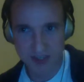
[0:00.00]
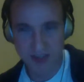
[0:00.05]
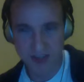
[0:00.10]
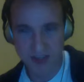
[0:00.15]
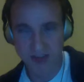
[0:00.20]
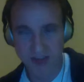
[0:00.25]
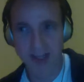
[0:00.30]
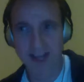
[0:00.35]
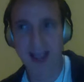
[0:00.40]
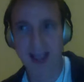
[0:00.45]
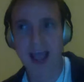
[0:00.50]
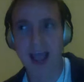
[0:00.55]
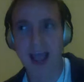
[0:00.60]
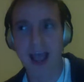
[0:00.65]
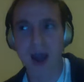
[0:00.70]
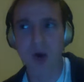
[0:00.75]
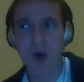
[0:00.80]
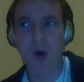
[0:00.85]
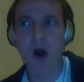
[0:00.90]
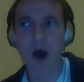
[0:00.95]
like
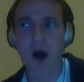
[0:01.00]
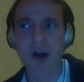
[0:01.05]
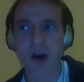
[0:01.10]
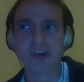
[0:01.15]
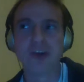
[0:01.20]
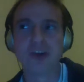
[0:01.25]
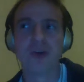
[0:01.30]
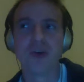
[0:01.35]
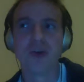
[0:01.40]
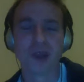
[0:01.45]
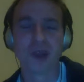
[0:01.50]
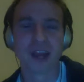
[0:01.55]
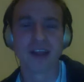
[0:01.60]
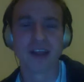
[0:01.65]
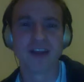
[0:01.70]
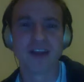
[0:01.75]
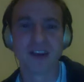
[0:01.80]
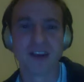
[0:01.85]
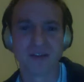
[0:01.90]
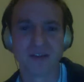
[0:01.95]
how
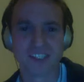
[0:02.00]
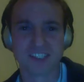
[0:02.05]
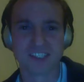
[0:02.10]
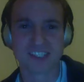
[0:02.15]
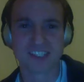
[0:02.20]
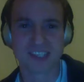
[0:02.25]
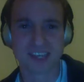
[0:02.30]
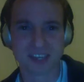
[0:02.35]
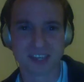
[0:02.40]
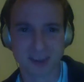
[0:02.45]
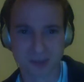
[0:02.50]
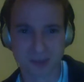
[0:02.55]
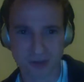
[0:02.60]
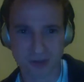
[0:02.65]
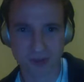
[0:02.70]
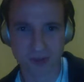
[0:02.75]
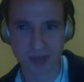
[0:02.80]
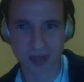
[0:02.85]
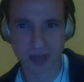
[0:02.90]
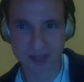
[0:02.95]
underrated of a skill
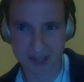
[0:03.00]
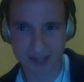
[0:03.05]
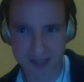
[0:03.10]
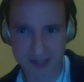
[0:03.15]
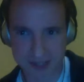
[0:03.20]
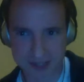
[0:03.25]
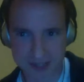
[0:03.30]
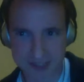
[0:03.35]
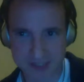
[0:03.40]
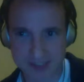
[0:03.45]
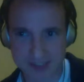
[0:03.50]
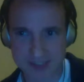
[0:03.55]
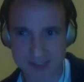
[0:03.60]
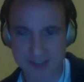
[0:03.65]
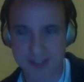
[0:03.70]
that is.